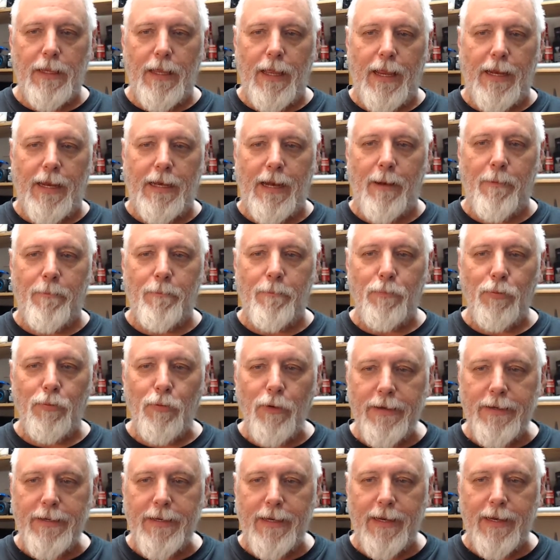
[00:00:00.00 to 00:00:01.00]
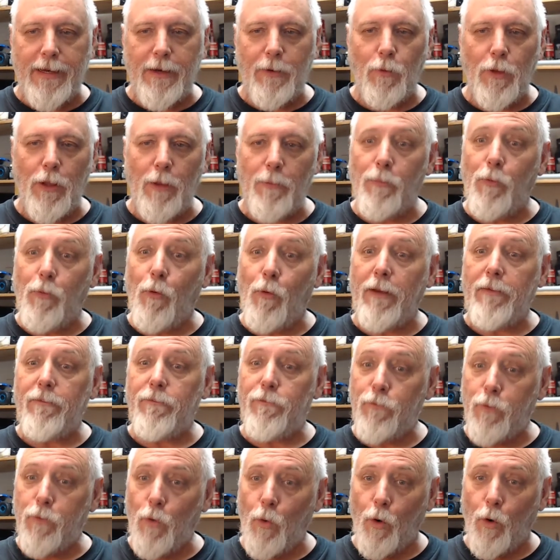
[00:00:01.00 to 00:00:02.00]
And I'm printing with a
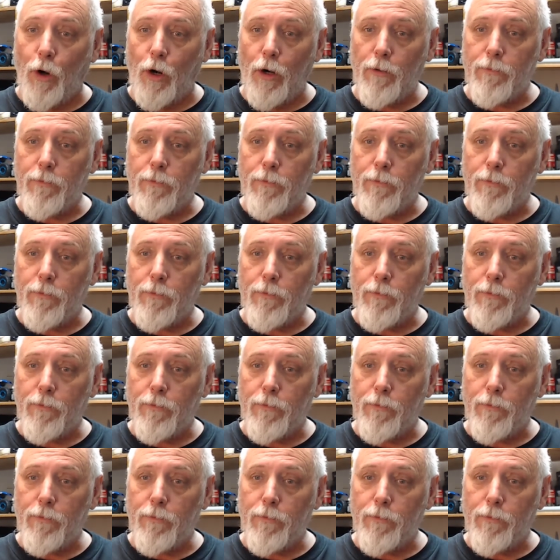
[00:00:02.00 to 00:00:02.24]
0.4.